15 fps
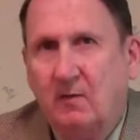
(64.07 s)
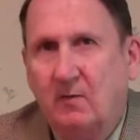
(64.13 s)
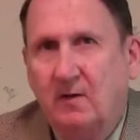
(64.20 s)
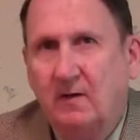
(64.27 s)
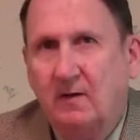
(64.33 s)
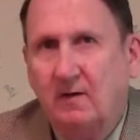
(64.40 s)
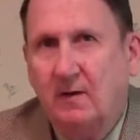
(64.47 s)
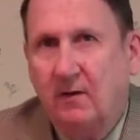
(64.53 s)
would
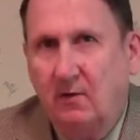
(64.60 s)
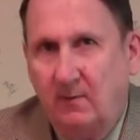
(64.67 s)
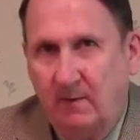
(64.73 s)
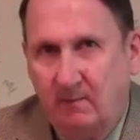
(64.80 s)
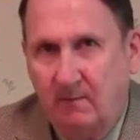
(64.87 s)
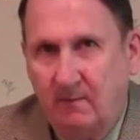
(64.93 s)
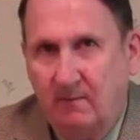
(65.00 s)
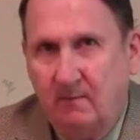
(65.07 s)
help him
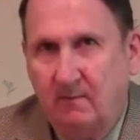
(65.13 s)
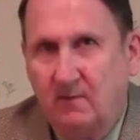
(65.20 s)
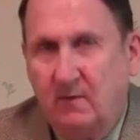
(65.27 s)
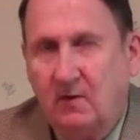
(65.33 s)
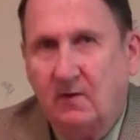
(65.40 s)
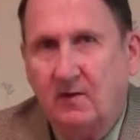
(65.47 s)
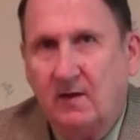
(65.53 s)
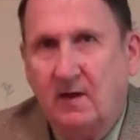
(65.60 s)

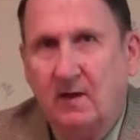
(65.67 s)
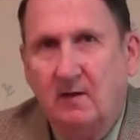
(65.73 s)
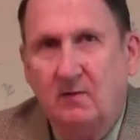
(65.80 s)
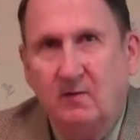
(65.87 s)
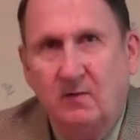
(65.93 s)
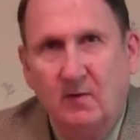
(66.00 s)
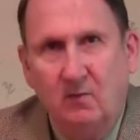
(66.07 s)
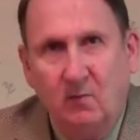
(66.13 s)
because I
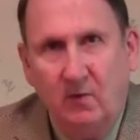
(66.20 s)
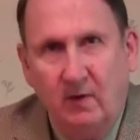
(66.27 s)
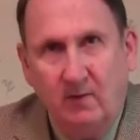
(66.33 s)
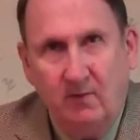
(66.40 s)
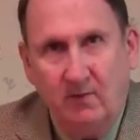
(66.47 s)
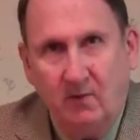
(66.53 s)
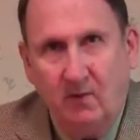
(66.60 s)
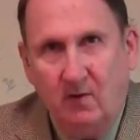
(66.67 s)
didn't want him to
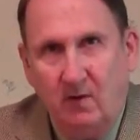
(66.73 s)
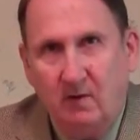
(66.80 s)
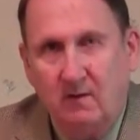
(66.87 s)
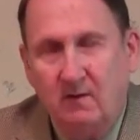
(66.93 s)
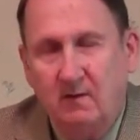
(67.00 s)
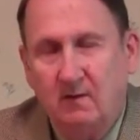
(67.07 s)
fall.